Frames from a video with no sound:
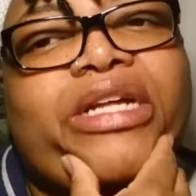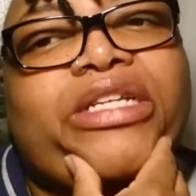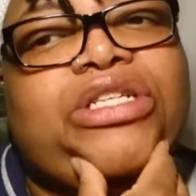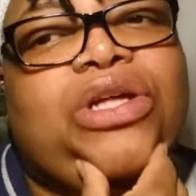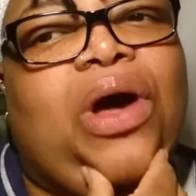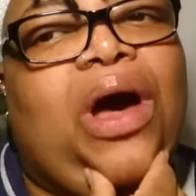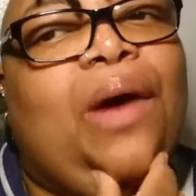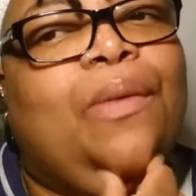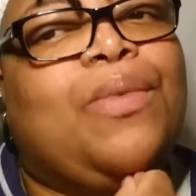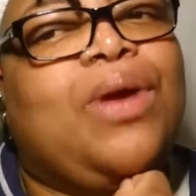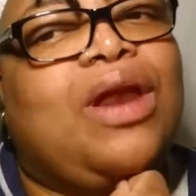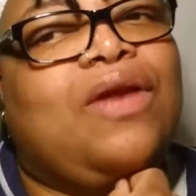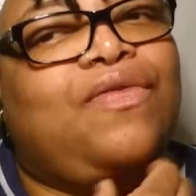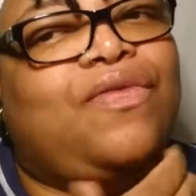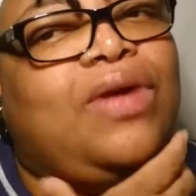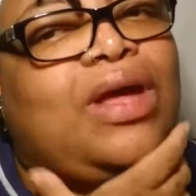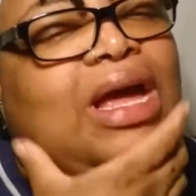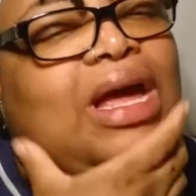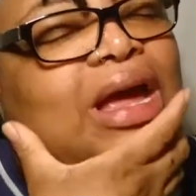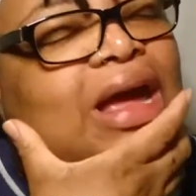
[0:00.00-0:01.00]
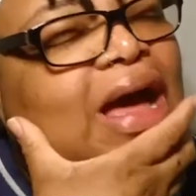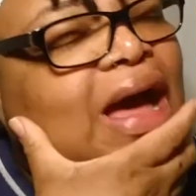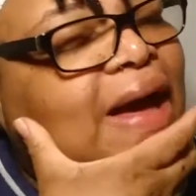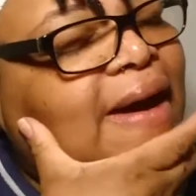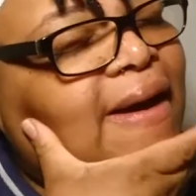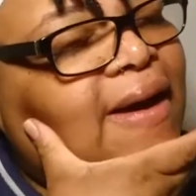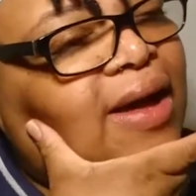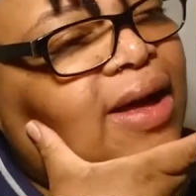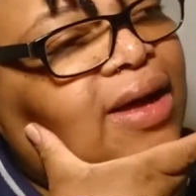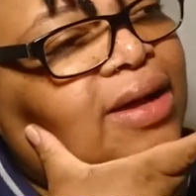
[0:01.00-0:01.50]
So I'm ready
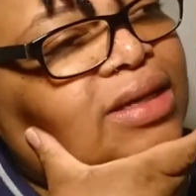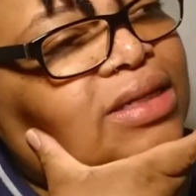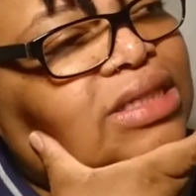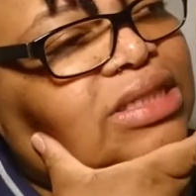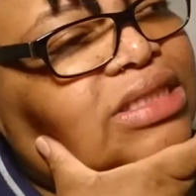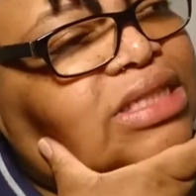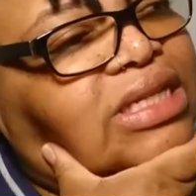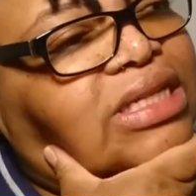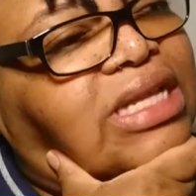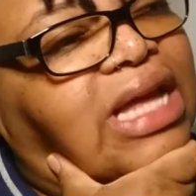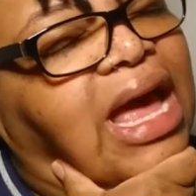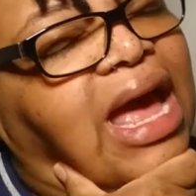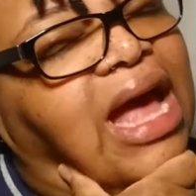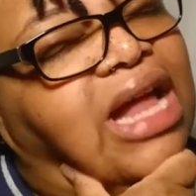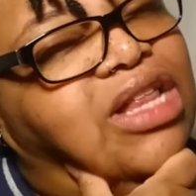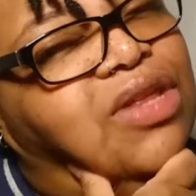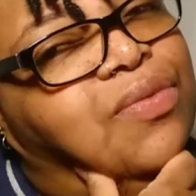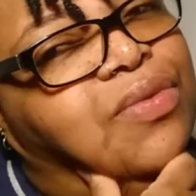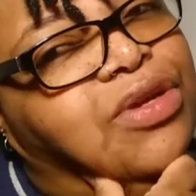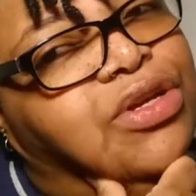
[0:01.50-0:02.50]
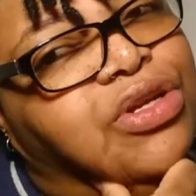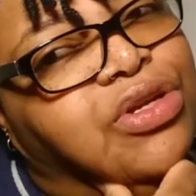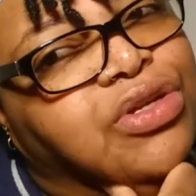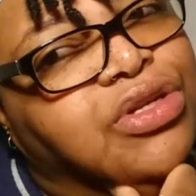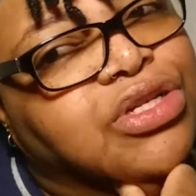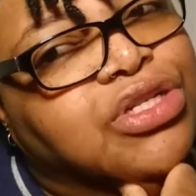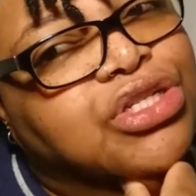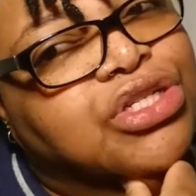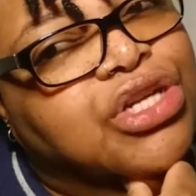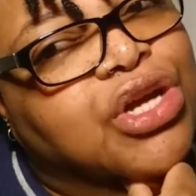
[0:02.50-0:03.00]
to see that at the
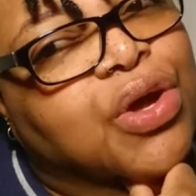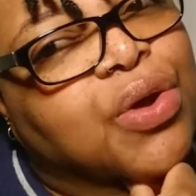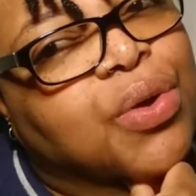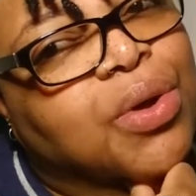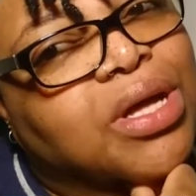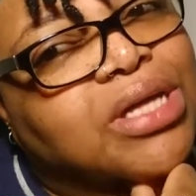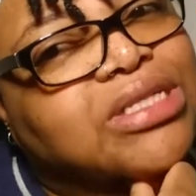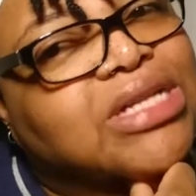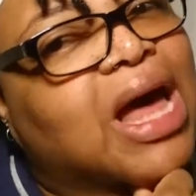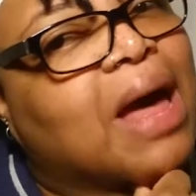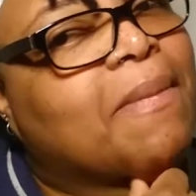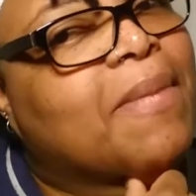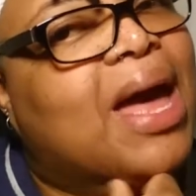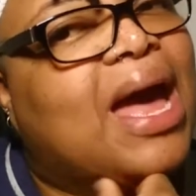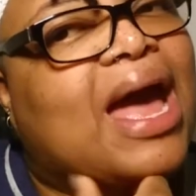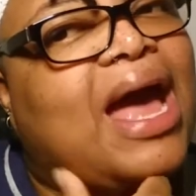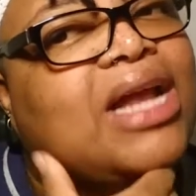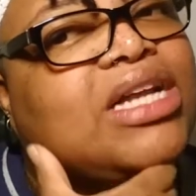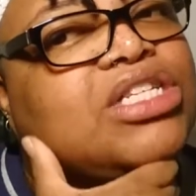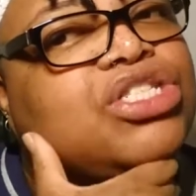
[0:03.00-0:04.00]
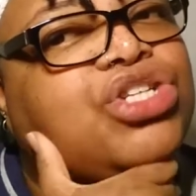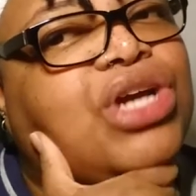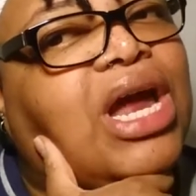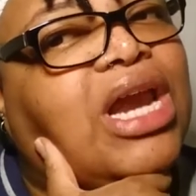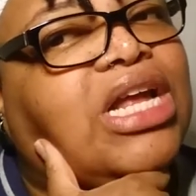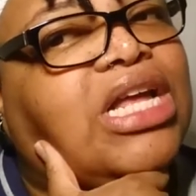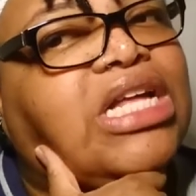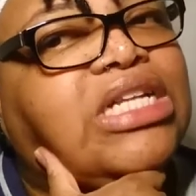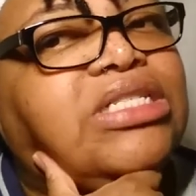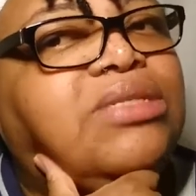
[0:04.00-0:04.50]
reunion show, because I might have to try
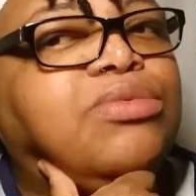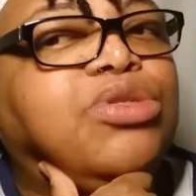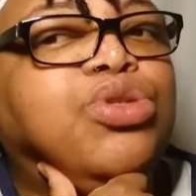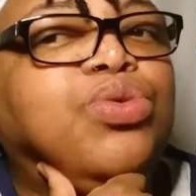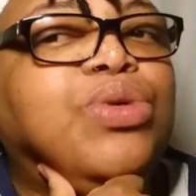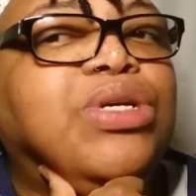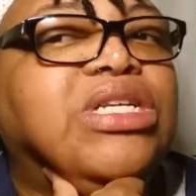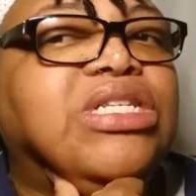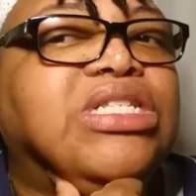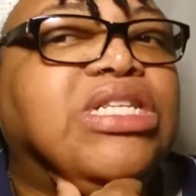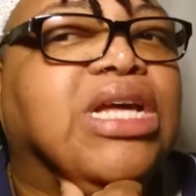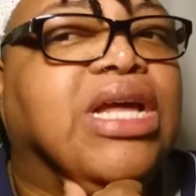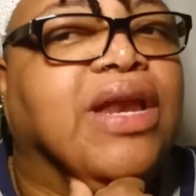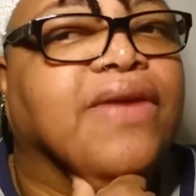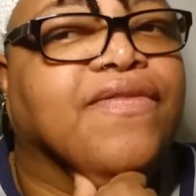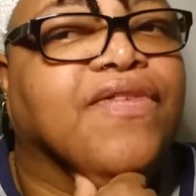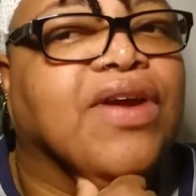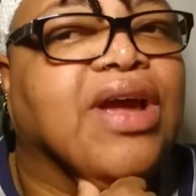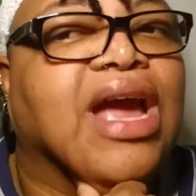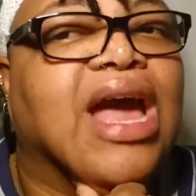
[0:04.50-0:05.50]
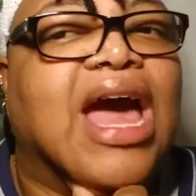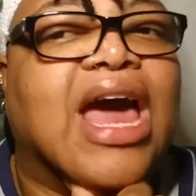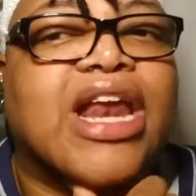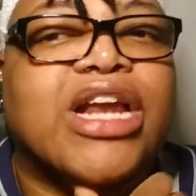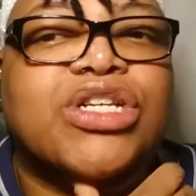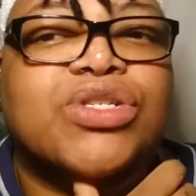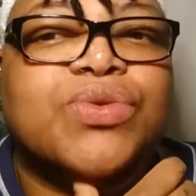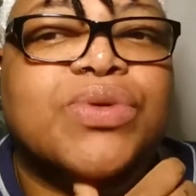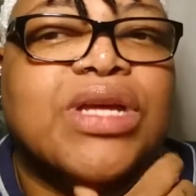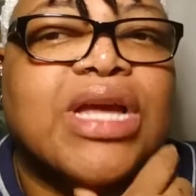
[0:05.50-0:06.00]
to get some tweets in and figure out how
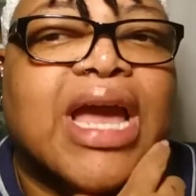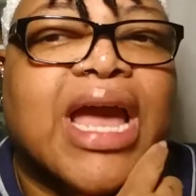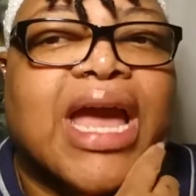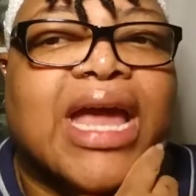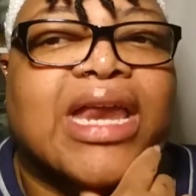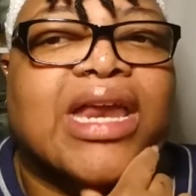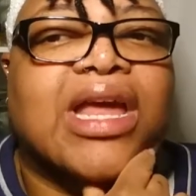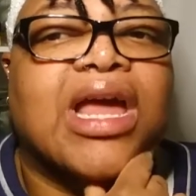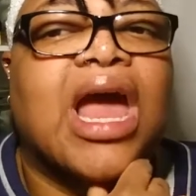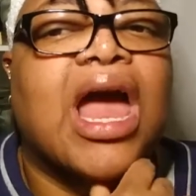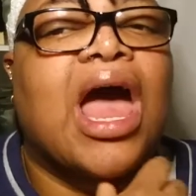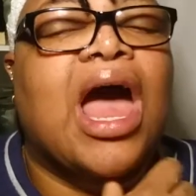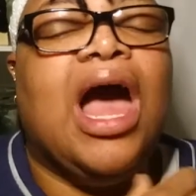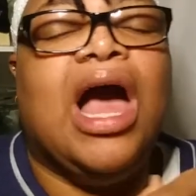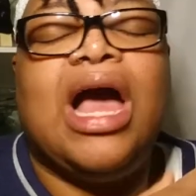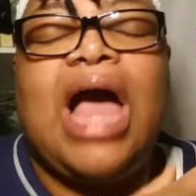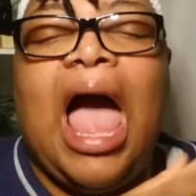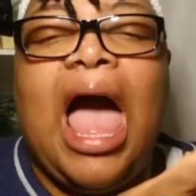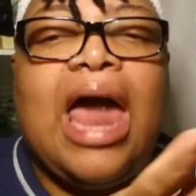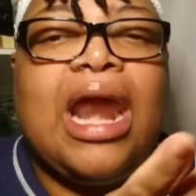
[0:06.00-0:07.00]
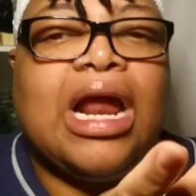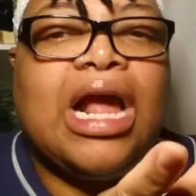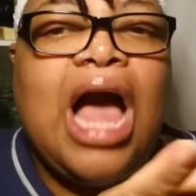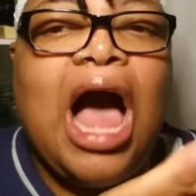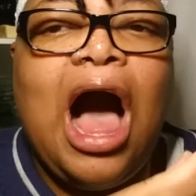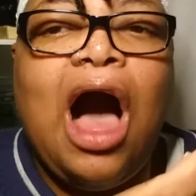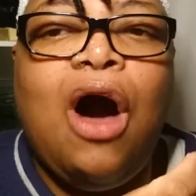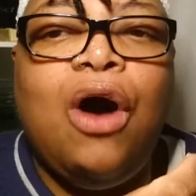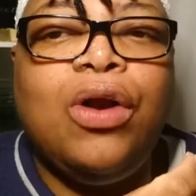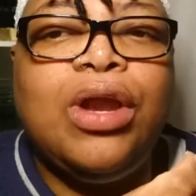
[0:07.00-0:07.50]
to tweet Andy, how to
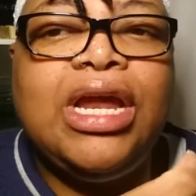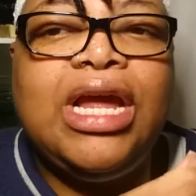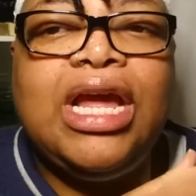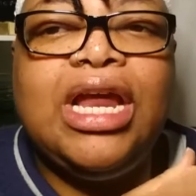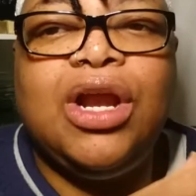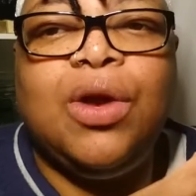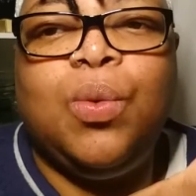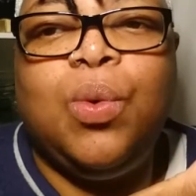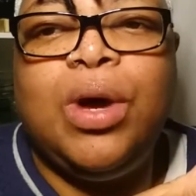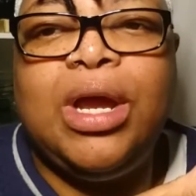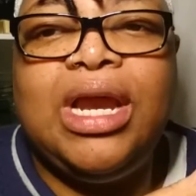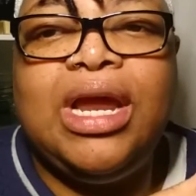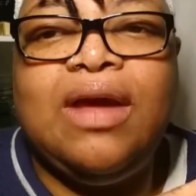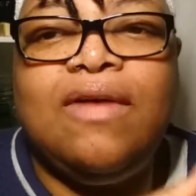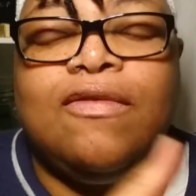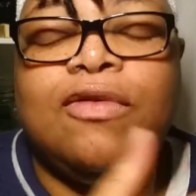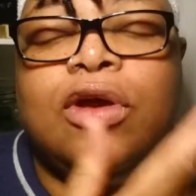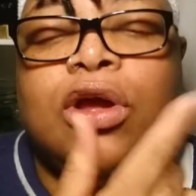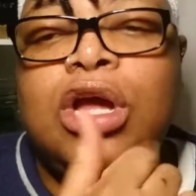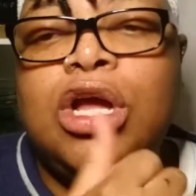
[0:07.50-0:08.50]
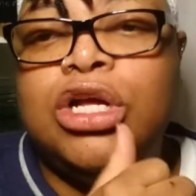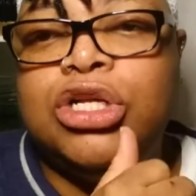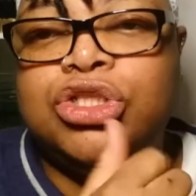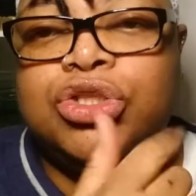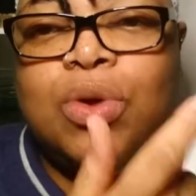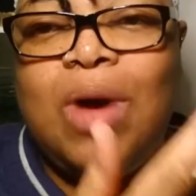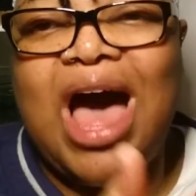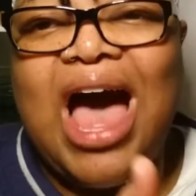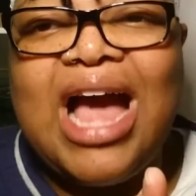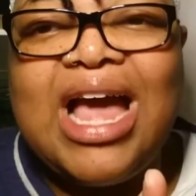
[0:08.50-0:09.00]
call in or whatever,
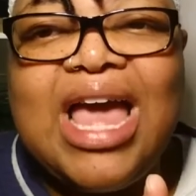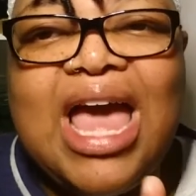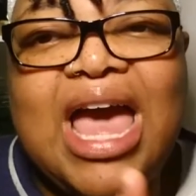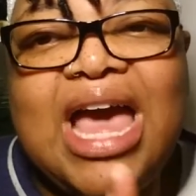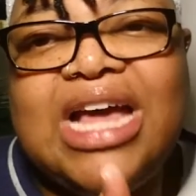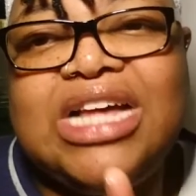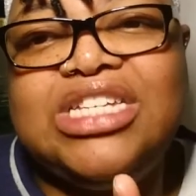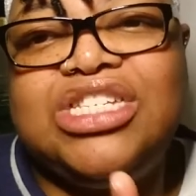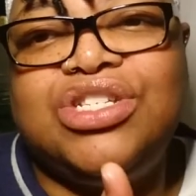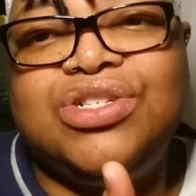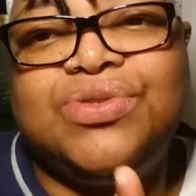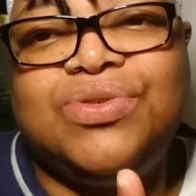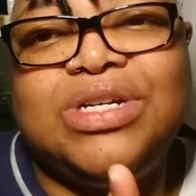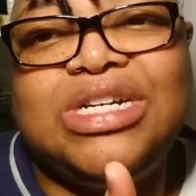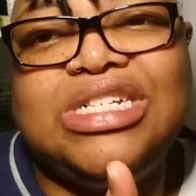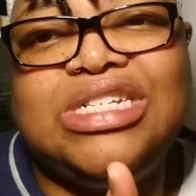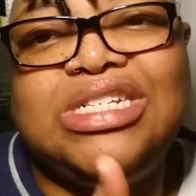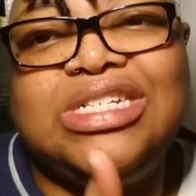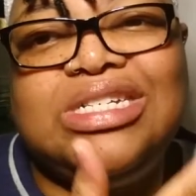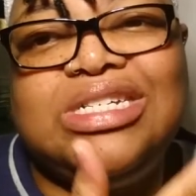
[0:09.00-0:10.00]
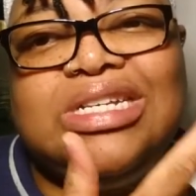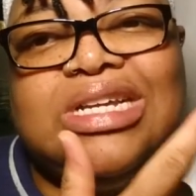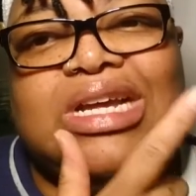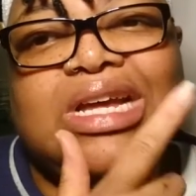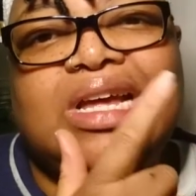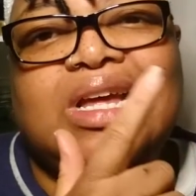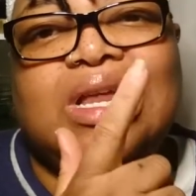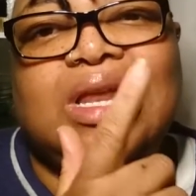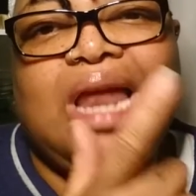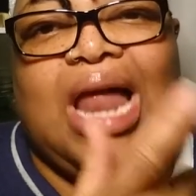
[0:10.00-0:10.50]
so I can ask the question
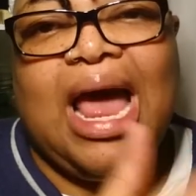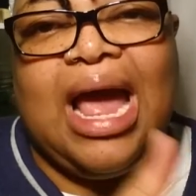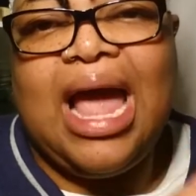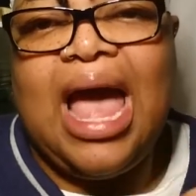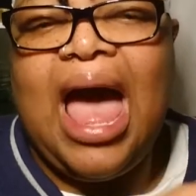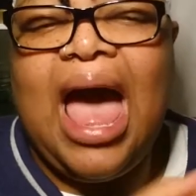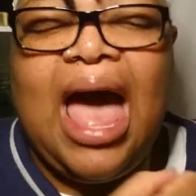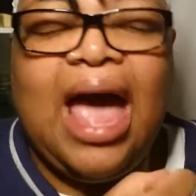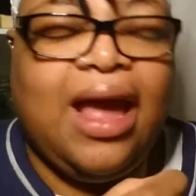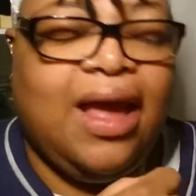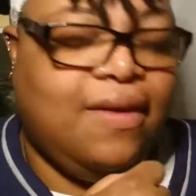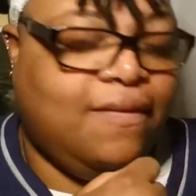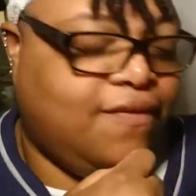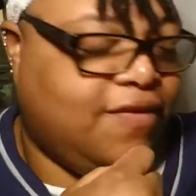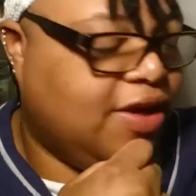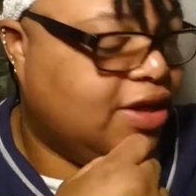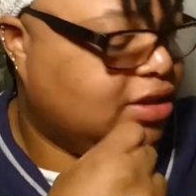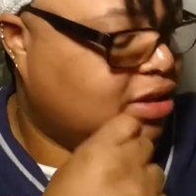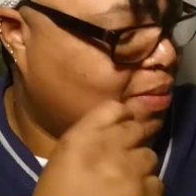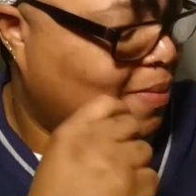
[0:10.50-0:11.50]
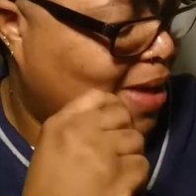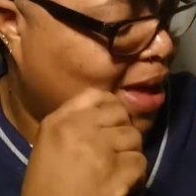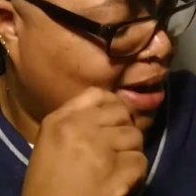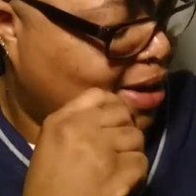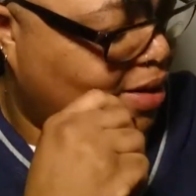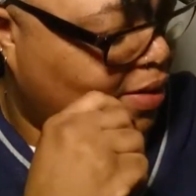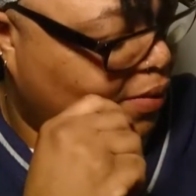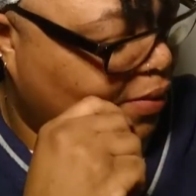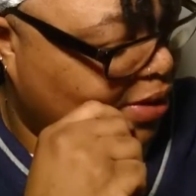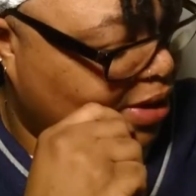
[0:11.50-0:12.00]
like how he felt about
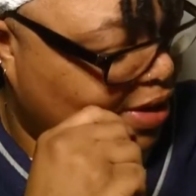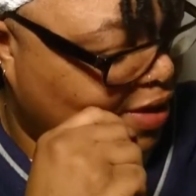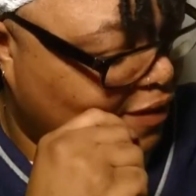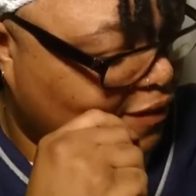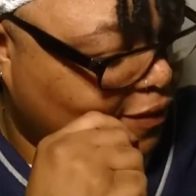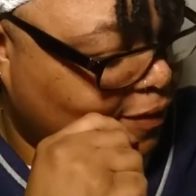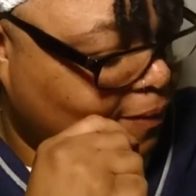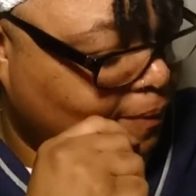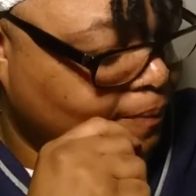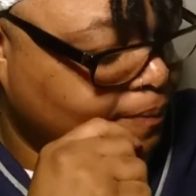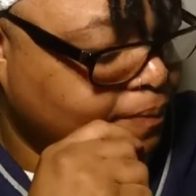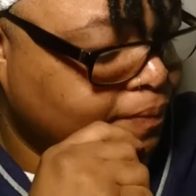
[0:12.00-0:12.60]
it or whatever.